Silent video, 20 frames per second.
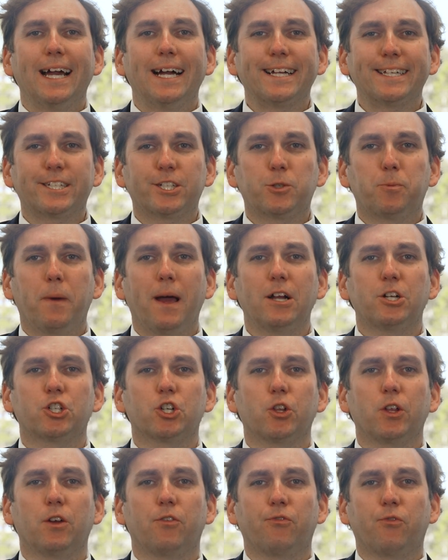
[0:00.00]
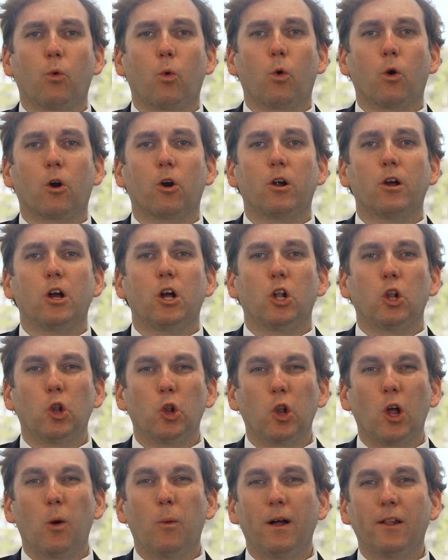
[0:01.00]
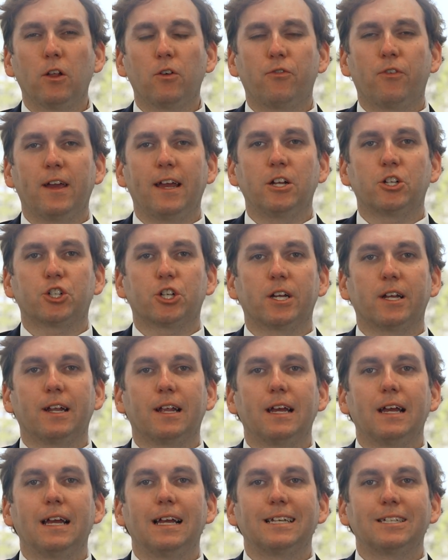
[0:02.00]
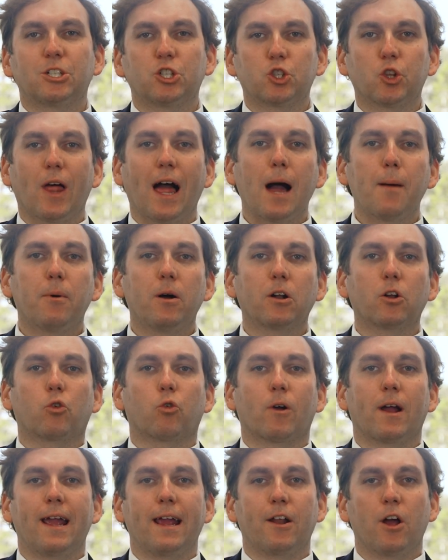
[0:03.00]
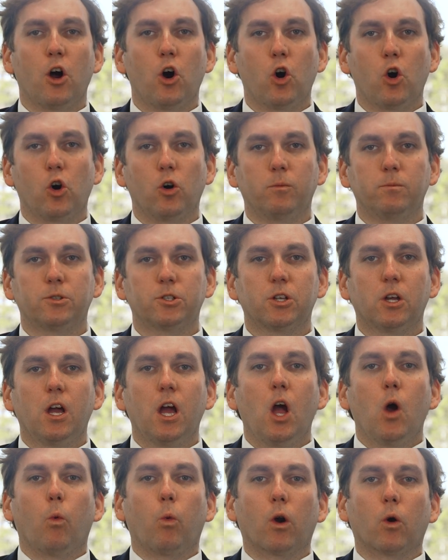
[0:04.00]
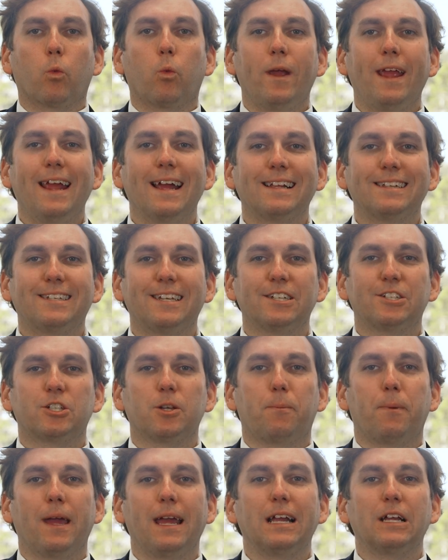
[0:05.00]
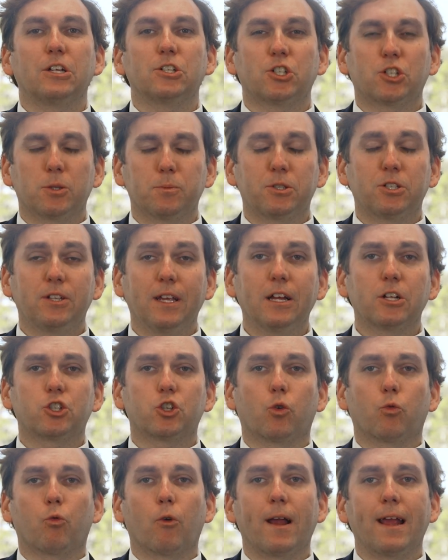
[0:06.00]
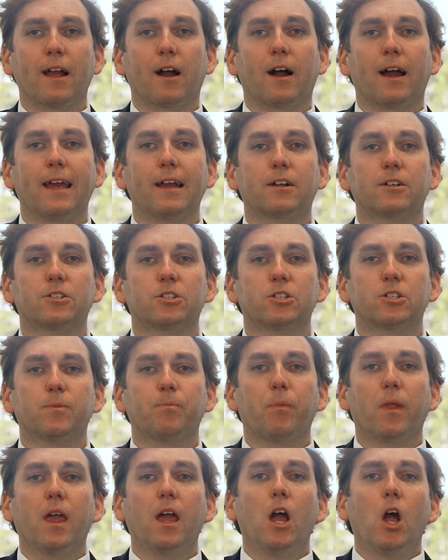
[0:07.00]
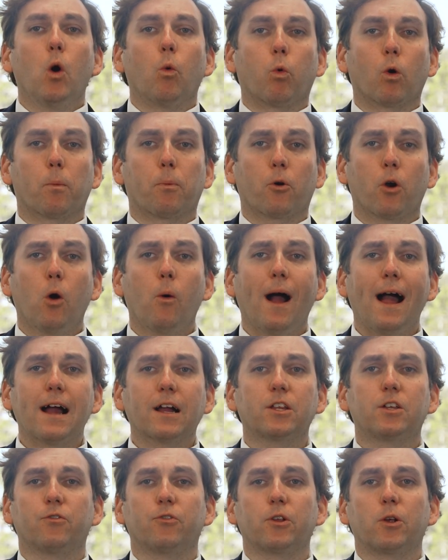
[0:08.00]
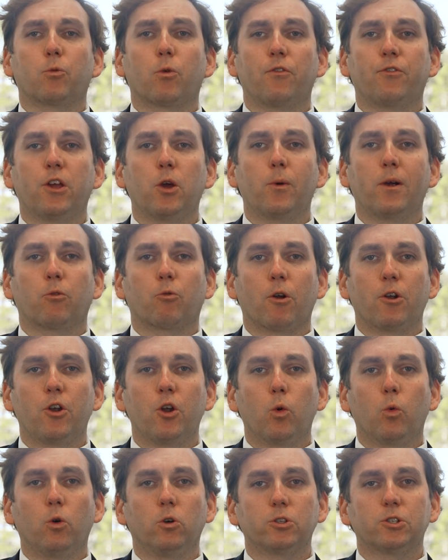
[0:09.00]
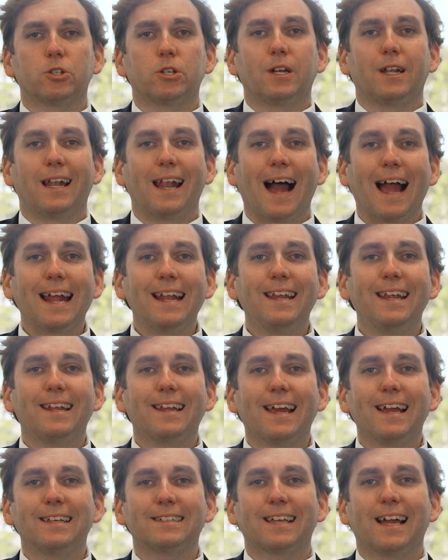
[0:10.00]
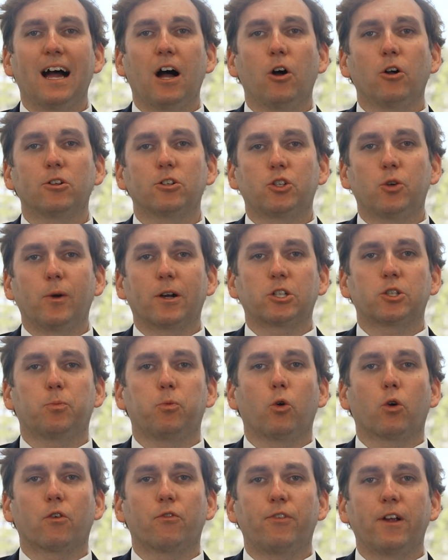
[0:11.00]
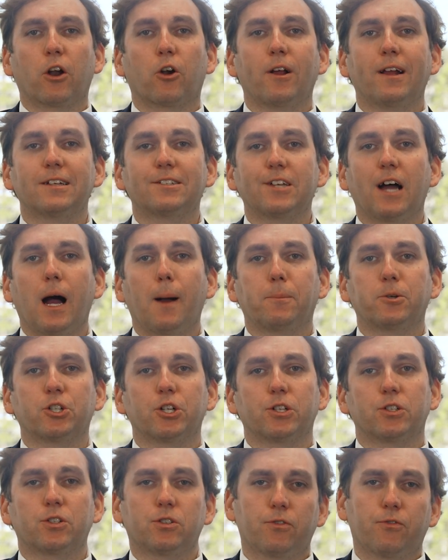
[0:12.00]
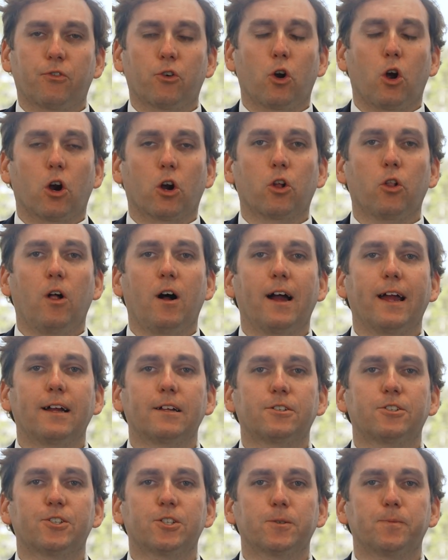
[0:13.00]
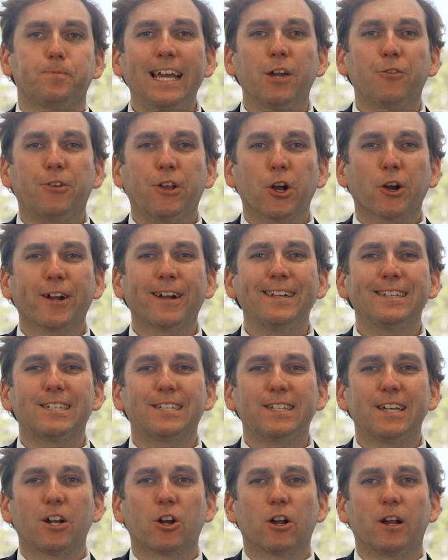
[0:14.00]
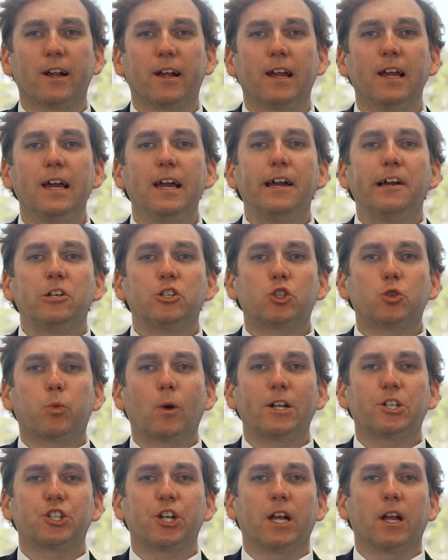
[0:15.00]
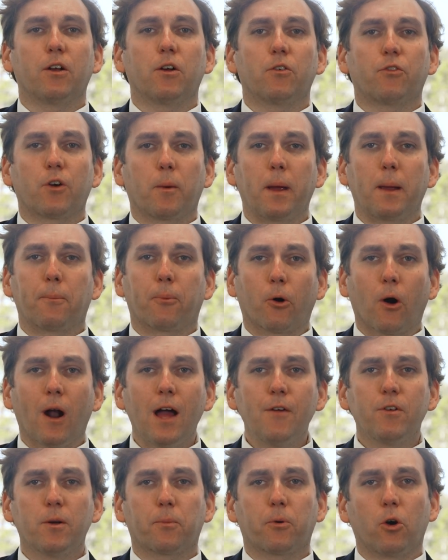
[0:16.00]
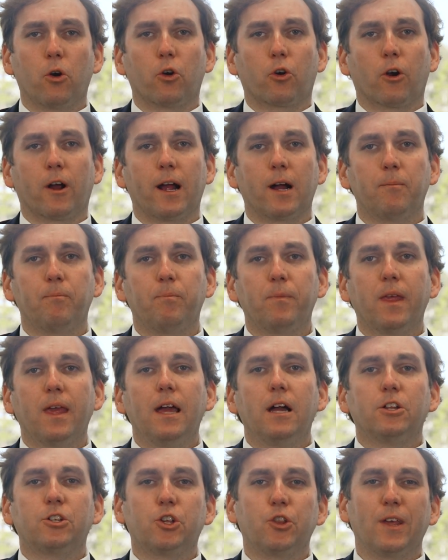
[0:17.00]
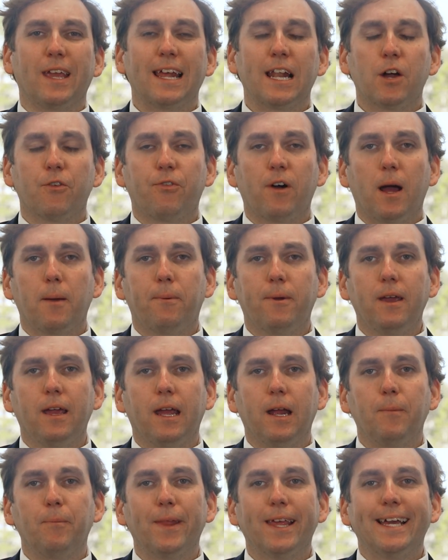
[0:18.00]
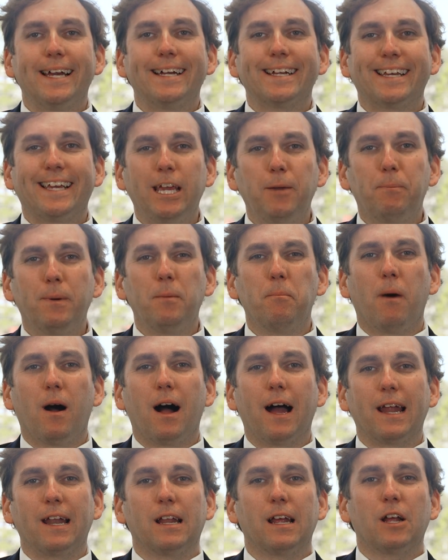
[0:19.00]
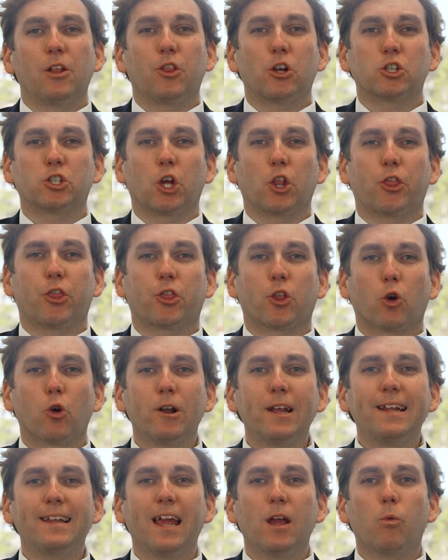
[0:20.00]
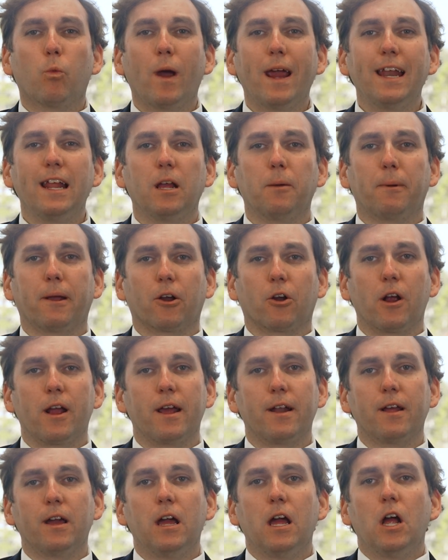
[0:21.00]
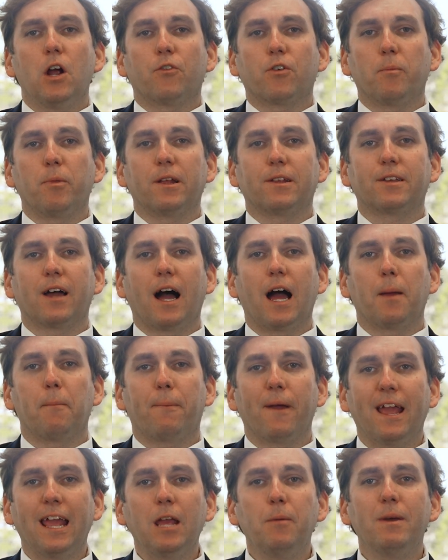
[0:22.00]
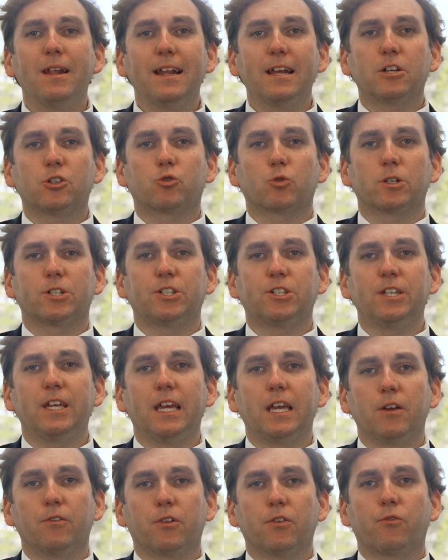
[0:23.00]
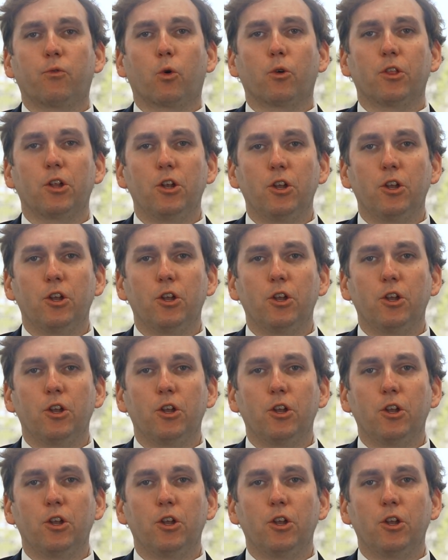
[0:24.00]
especially for low elevation, slab-on-grade homes where we anticipate substantial rate hikes. We're proactively reviewing renewals 90 days out to explore various options for our clients. If you're considering switching from a private program to the NFIP, keep in mind there's a 30-day waiting period from the time payment is received for the